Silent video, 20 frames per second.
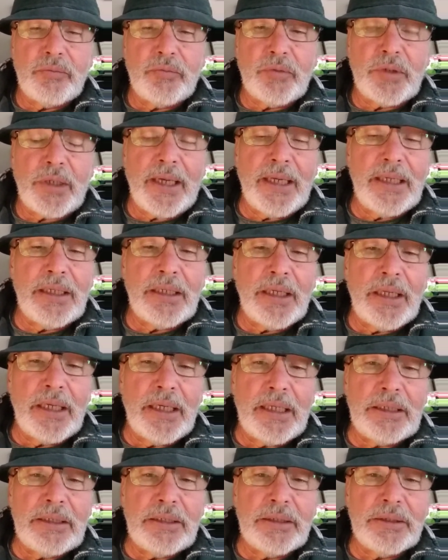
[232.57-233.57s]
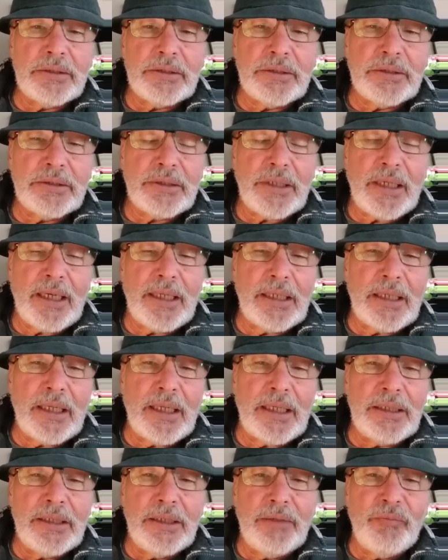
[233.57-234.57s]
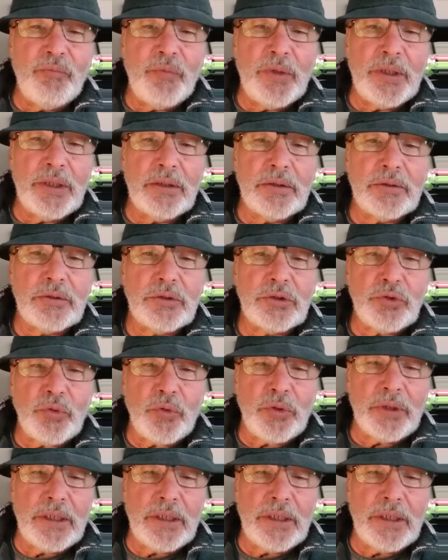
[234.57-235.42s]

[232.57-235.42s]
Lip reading: tight line, this is tight line nymphing, short